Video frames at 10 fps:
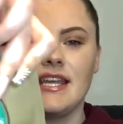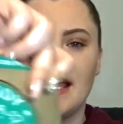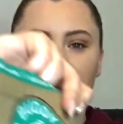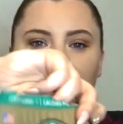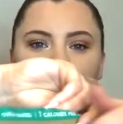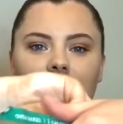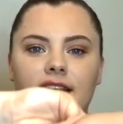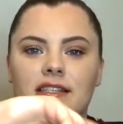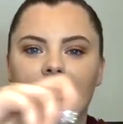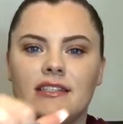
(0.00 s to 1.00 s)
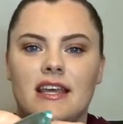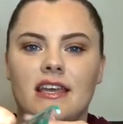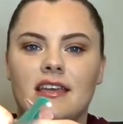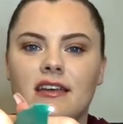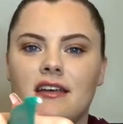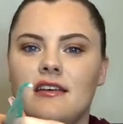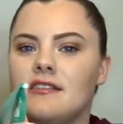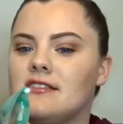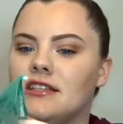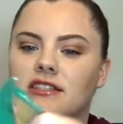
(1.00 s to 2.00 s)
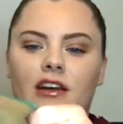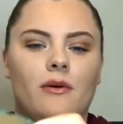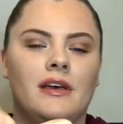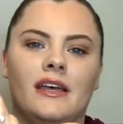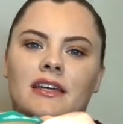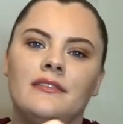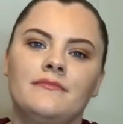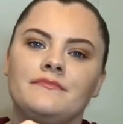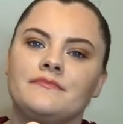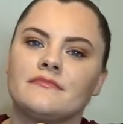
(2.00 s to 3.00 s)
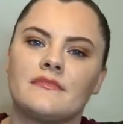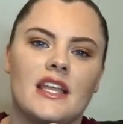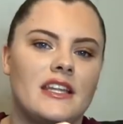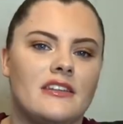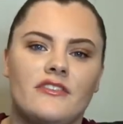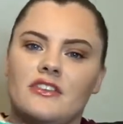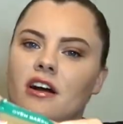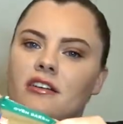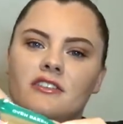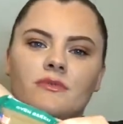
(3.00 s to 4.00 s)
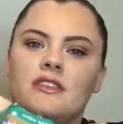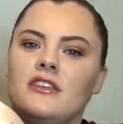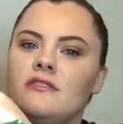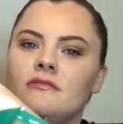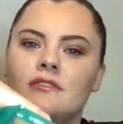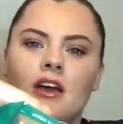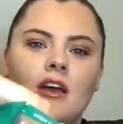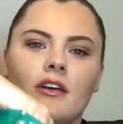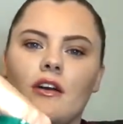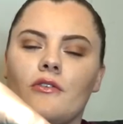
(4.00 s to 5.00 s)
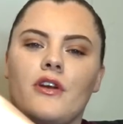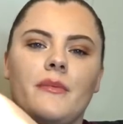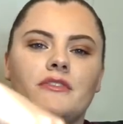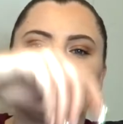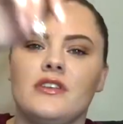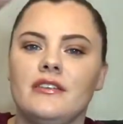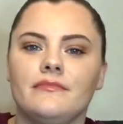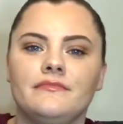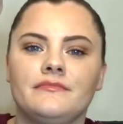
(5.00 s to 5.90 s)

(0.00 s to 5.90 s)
he hasn't gotten his this day. So let's go ahead and if your dog is with you, go grab a treat